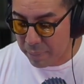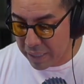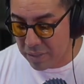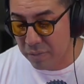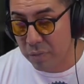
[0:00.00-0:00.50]

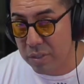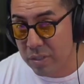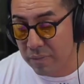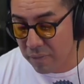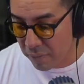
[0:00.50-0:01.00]
Page of
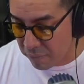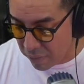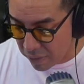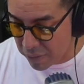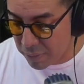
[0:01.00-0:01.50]
Wisdom
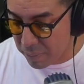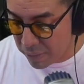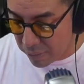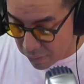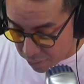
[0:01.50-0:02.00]
Volume
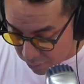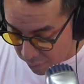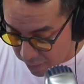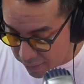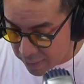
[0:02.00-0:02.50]

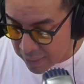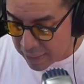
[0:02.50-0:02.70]
3,